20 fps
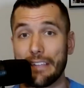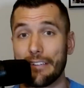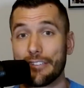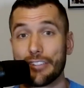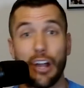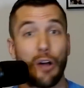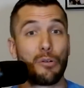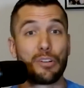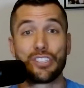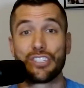There's
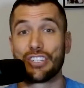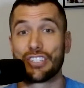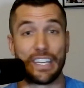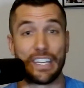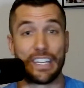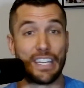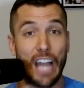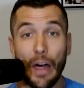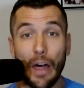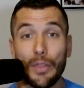always just
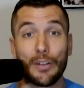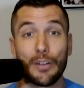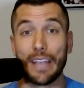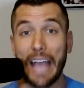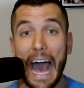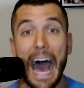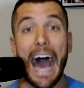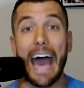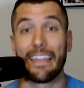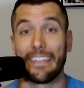another
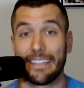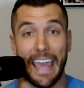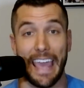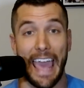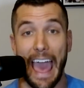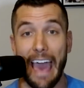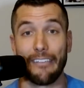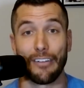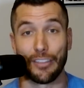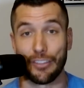guy that they
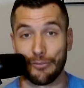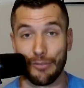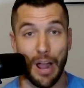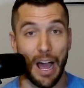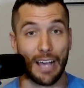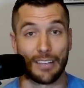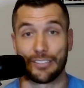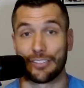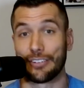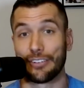have on the
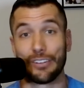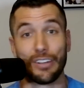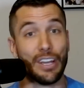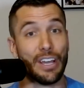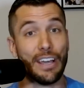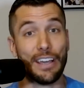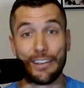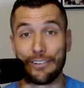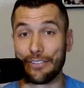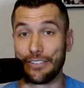roster
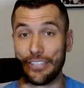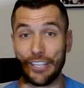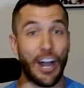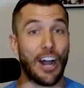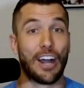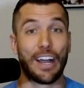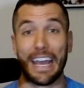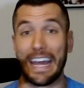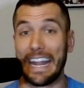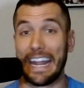who's
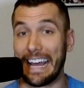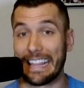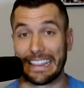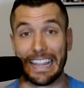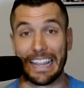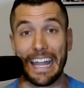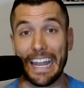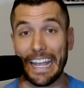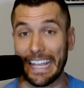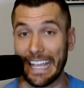young and
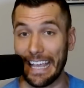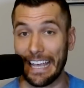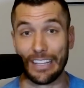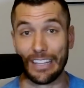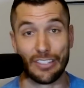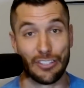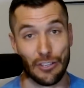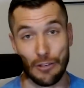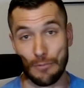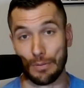athletic
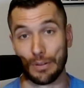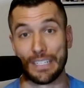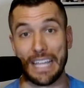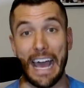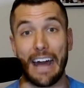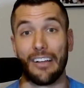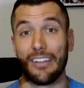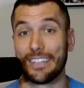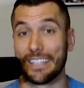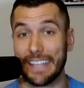and super
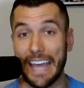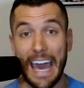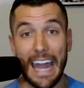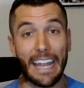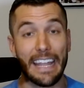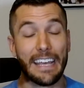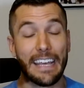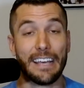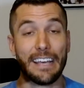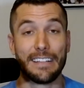talented.
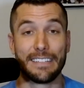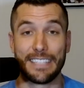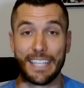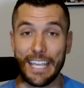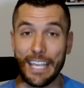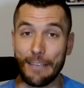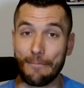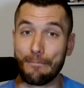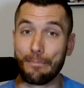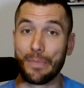That
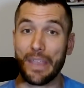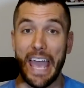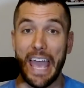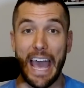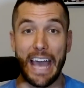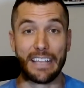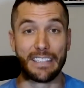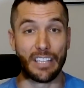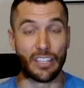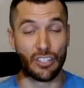team
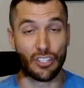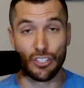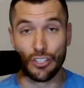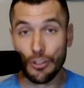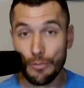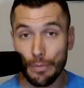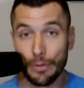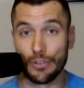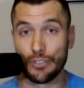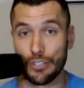has a
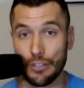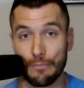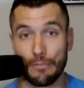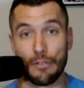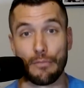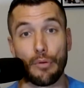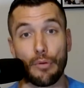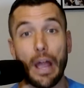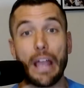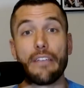super,
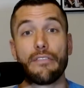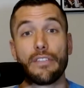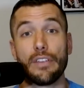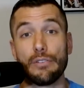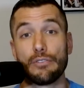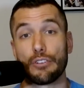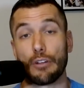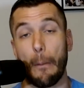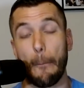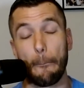super bright
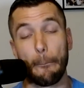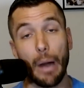future.